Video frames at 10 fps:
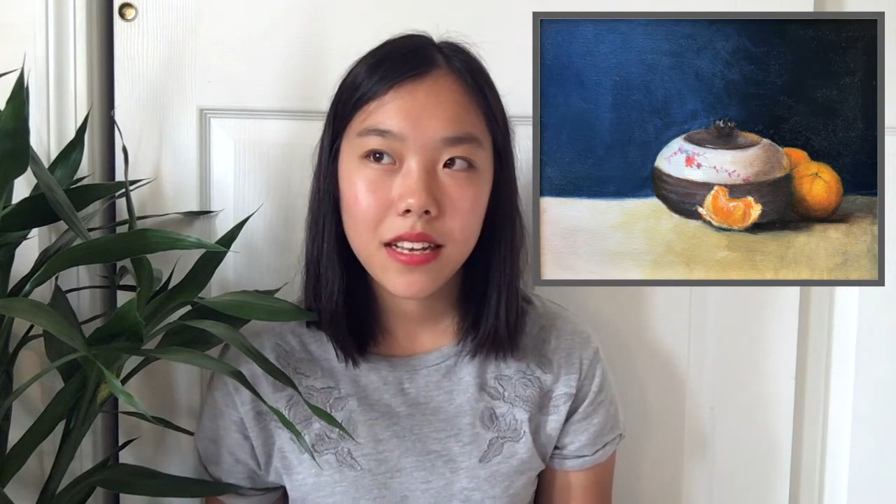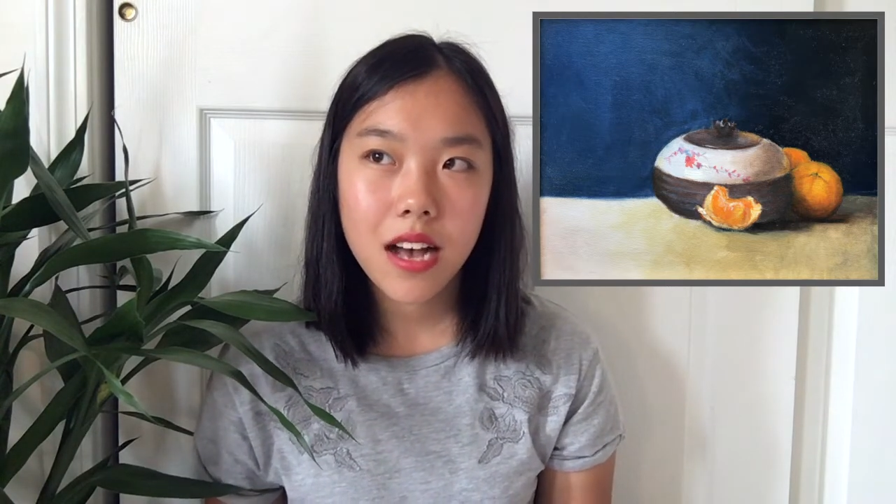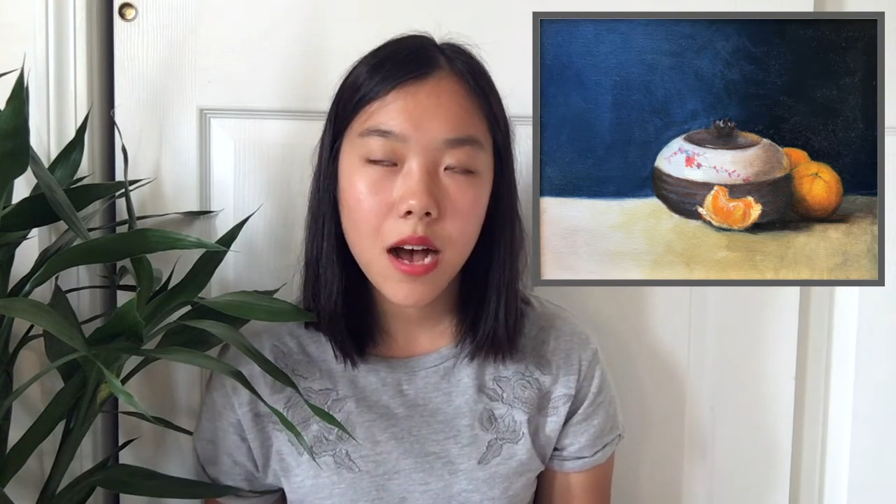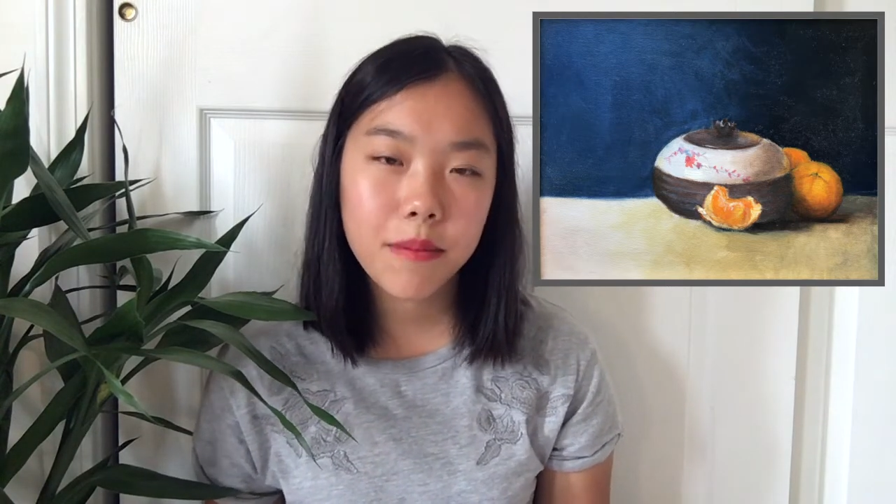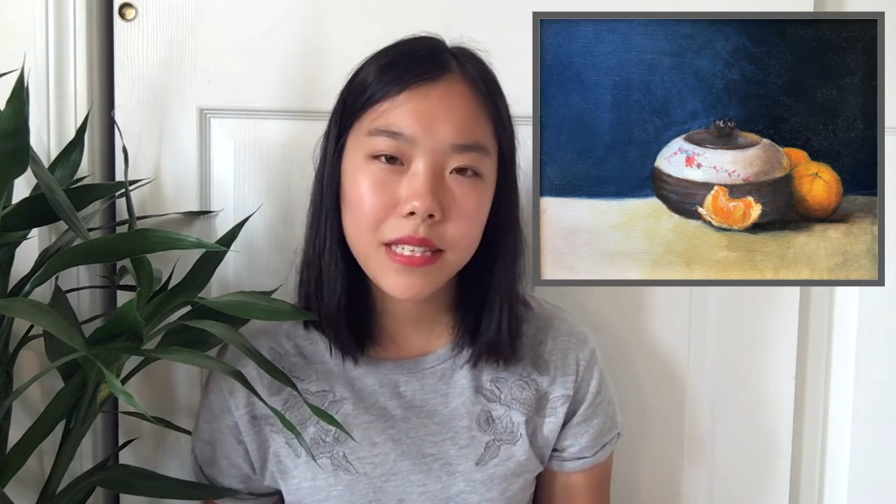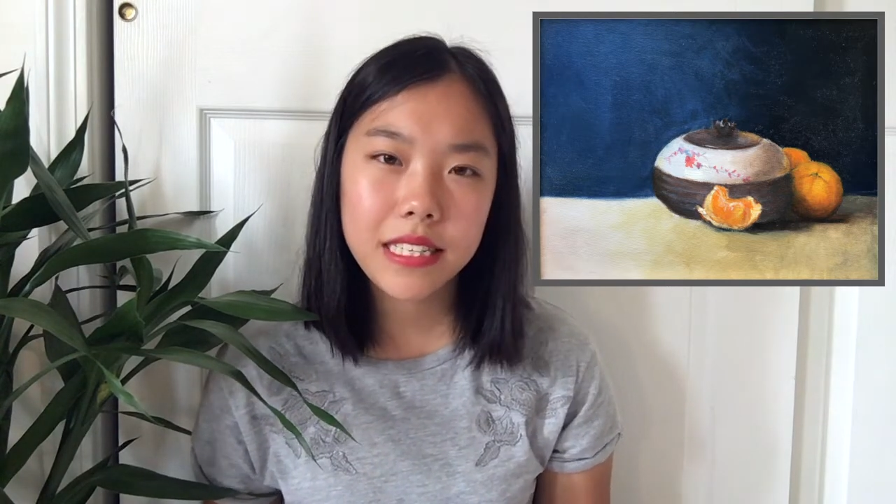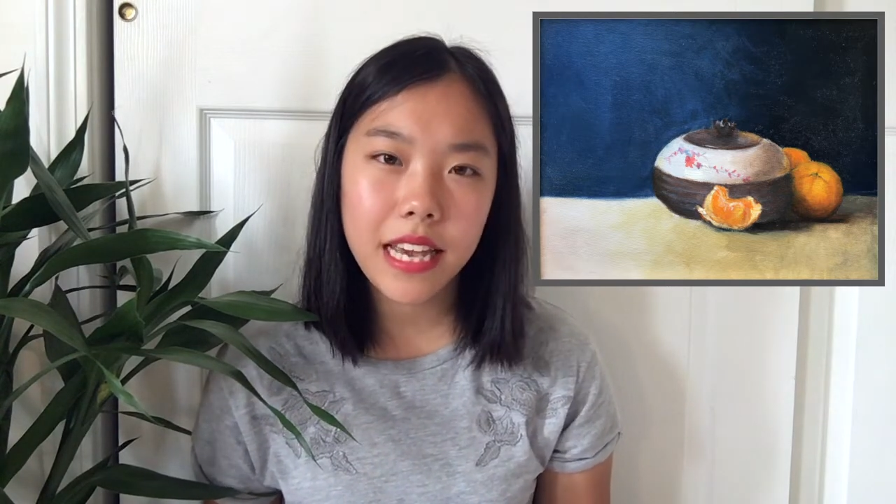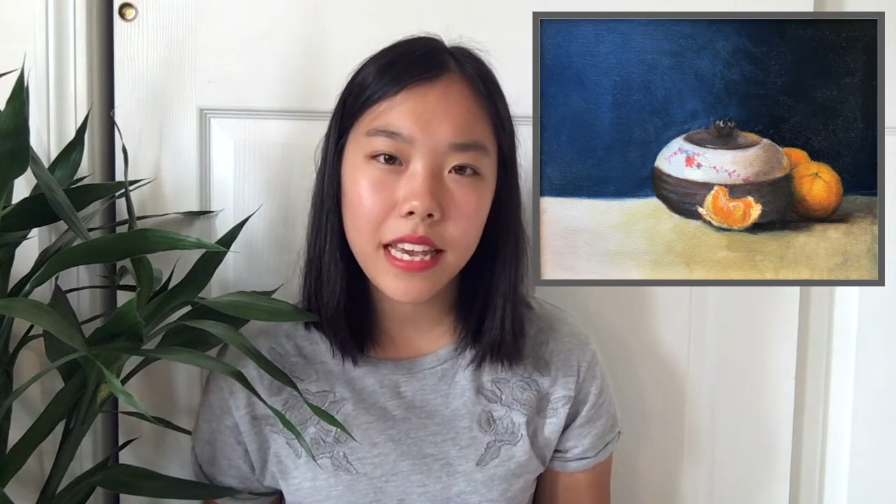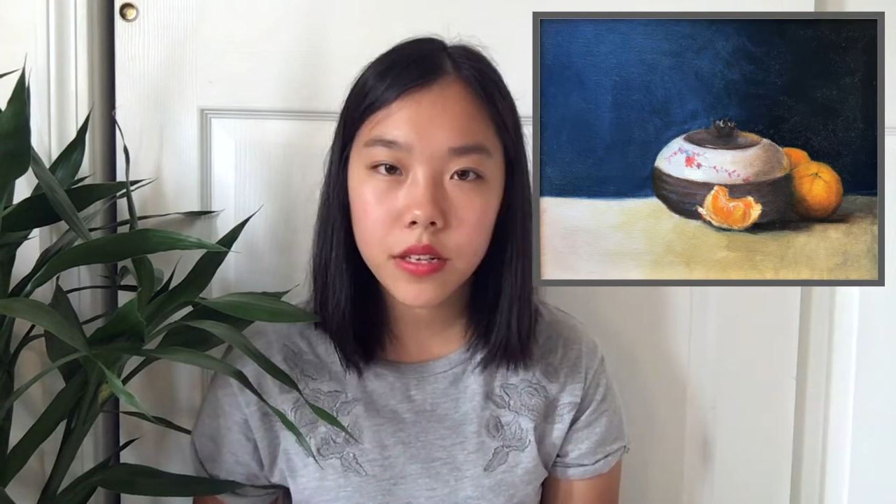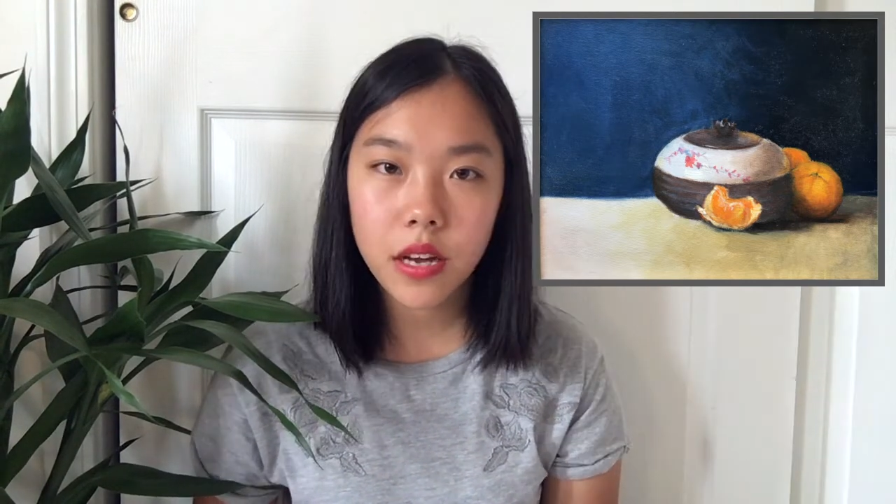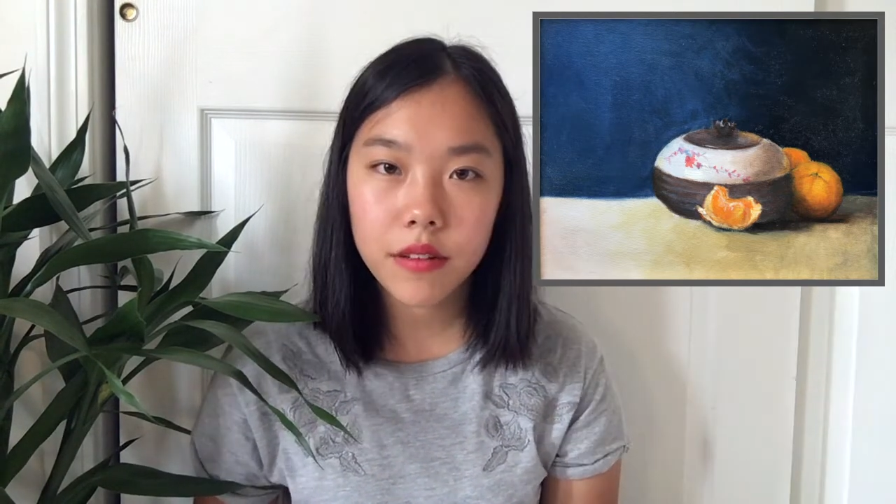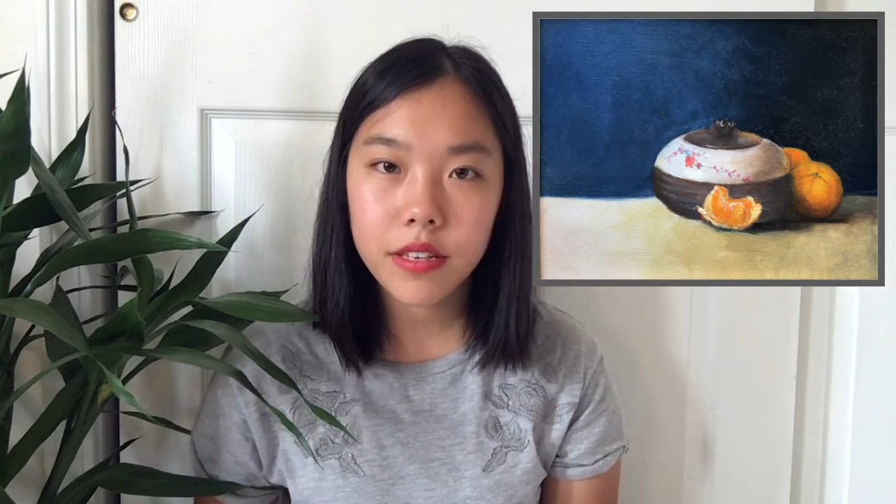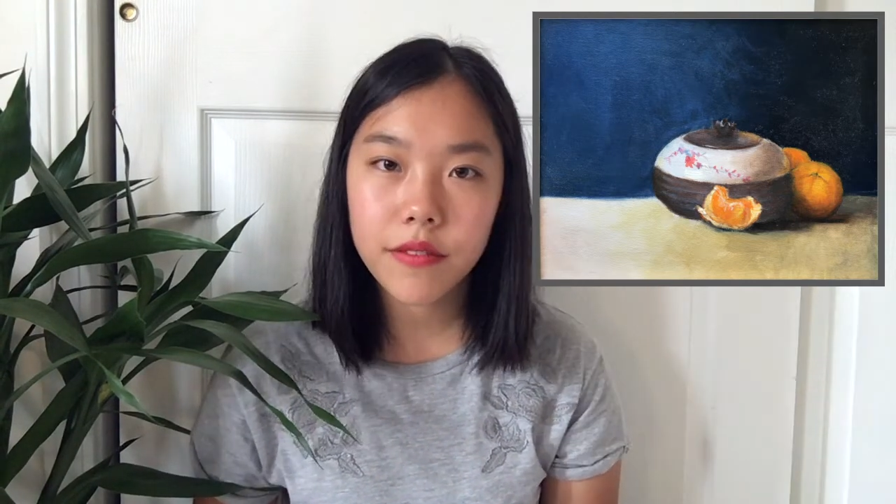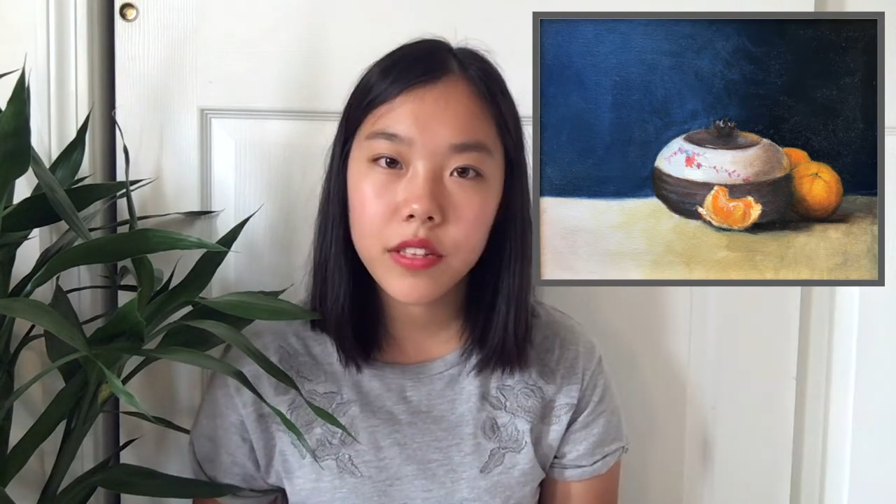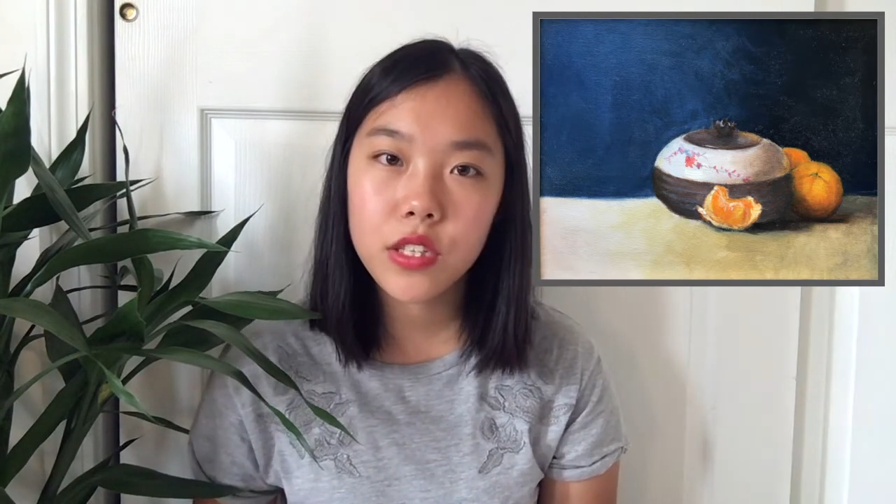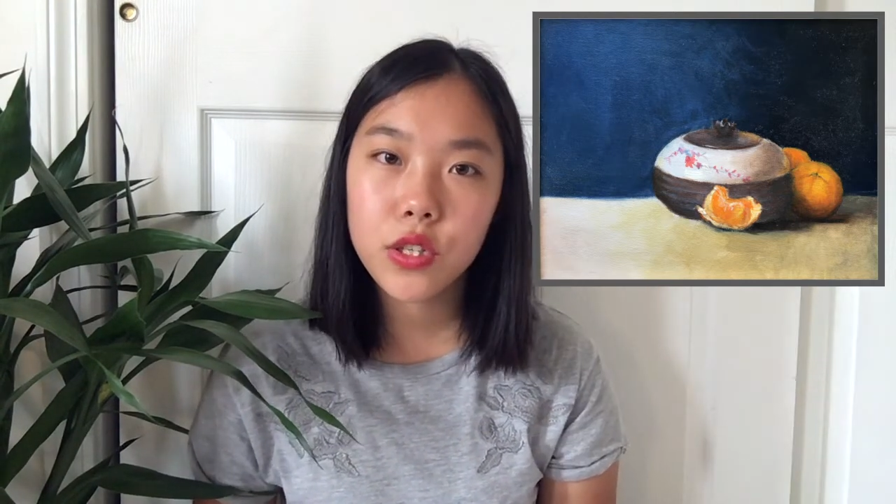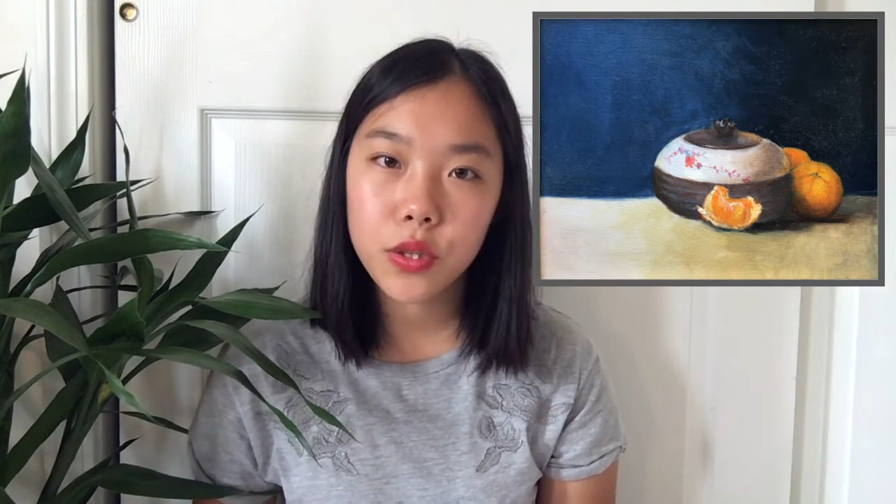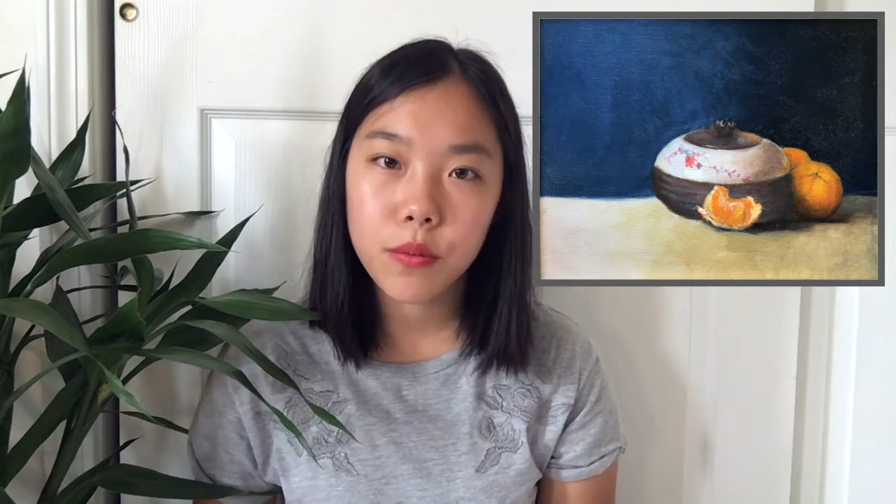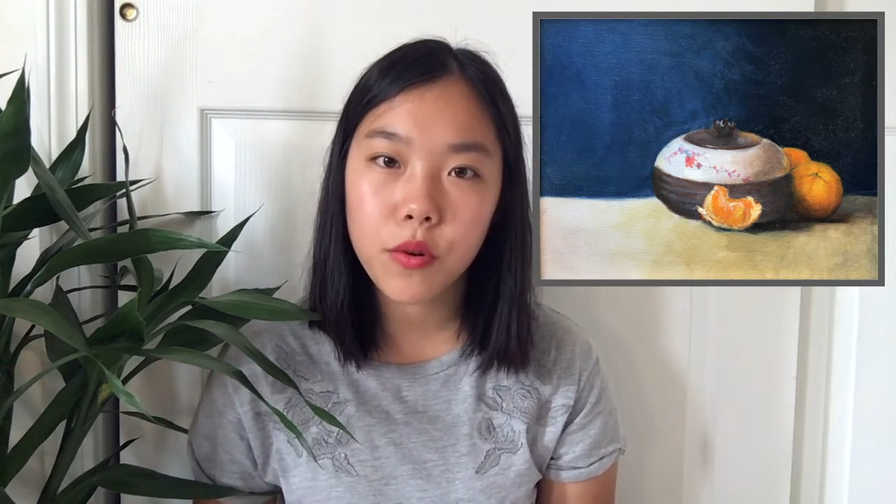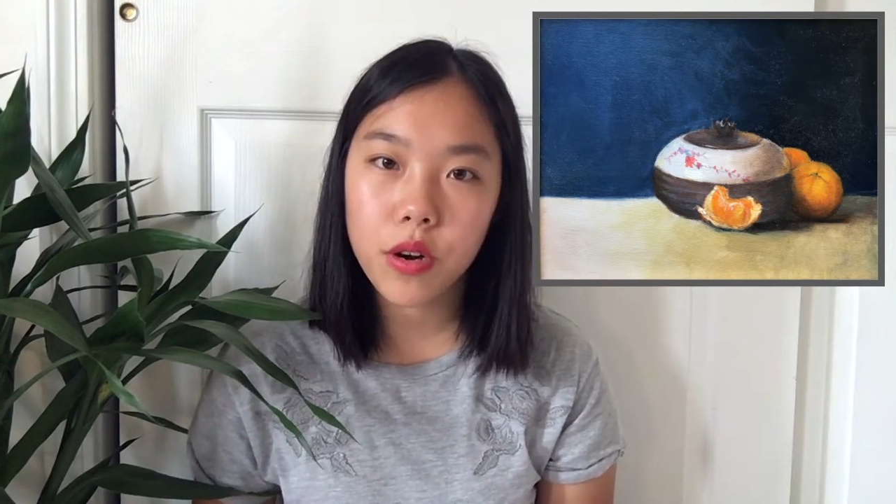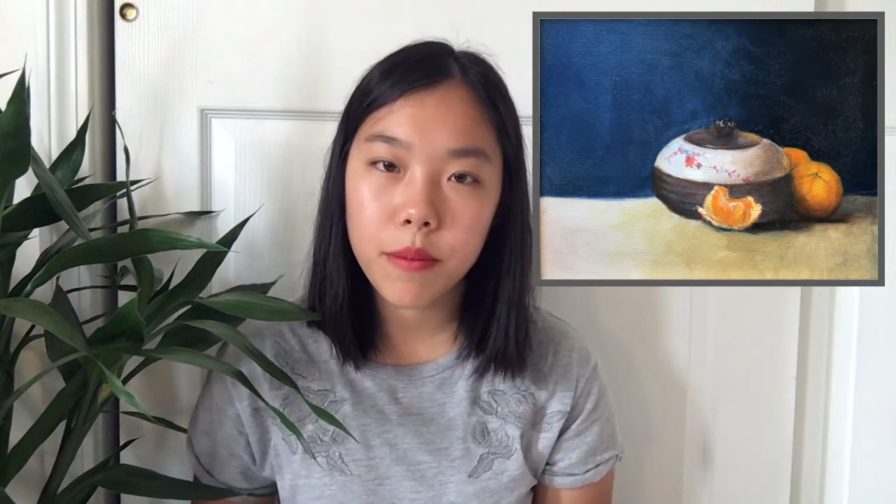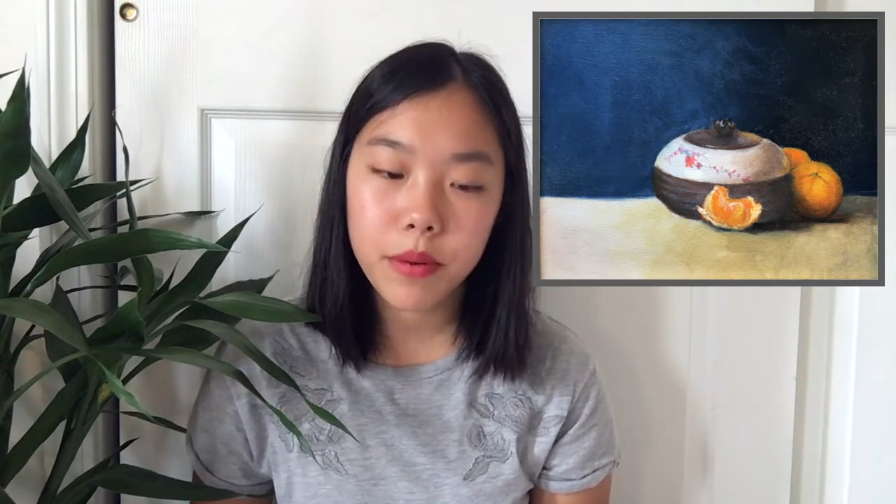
up to date. I definitely do more and